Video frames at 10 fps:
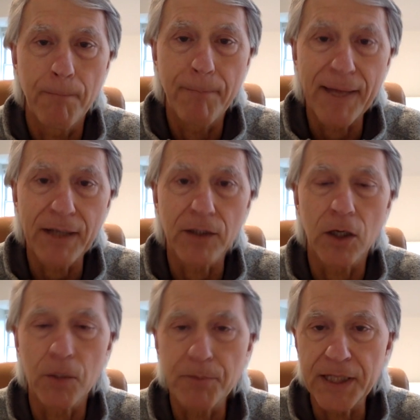better
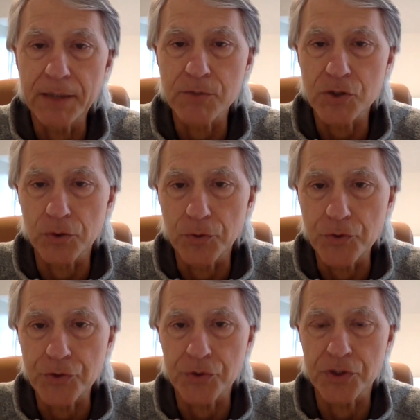RPM
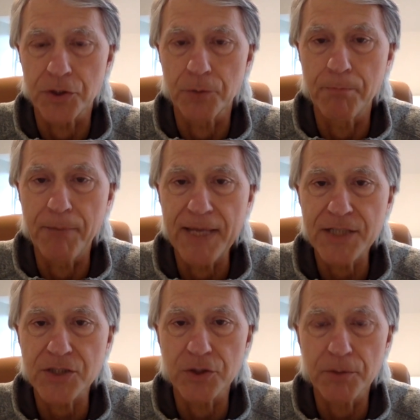solutions that are
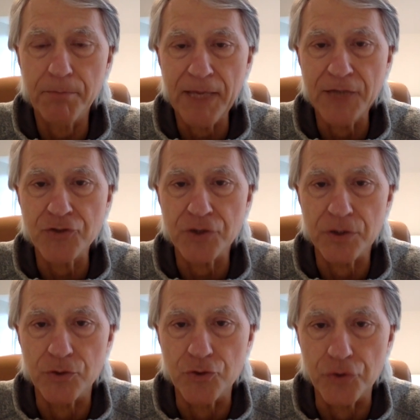based on the
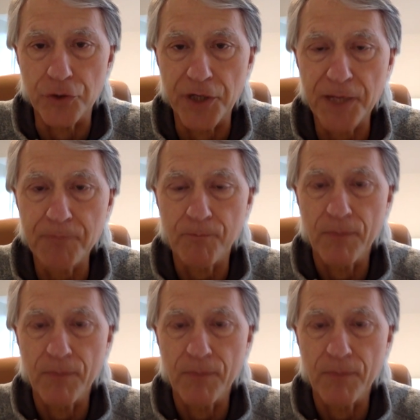patient journey,